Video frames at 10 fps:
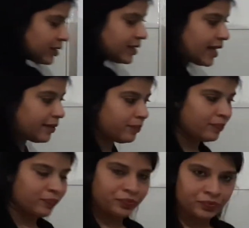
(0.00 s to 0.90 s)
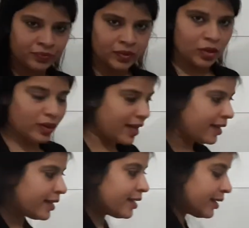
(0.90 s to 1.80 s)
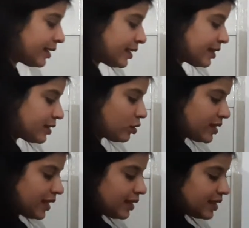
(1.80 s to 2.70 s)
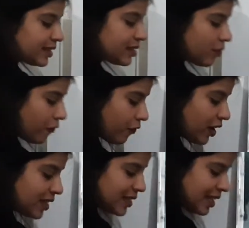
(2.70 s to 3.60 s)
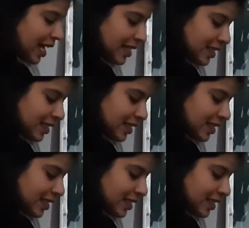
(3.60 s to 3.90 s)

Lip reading: 10. Okay. So see, this is first class